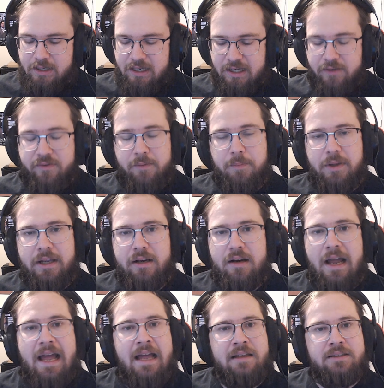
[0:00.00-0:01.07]
if a player
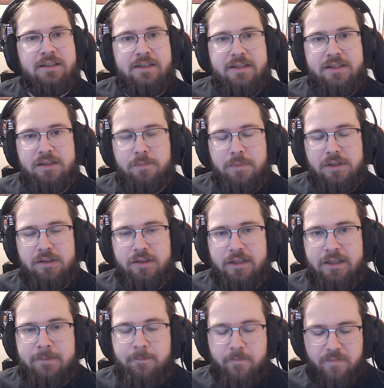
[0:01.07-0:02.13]
has a
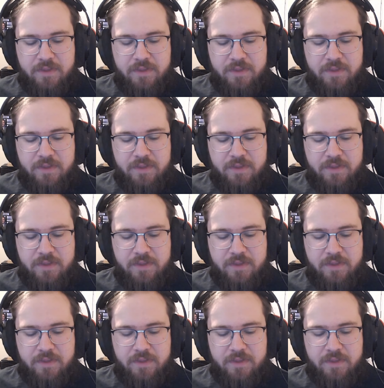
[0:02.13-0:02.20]
disability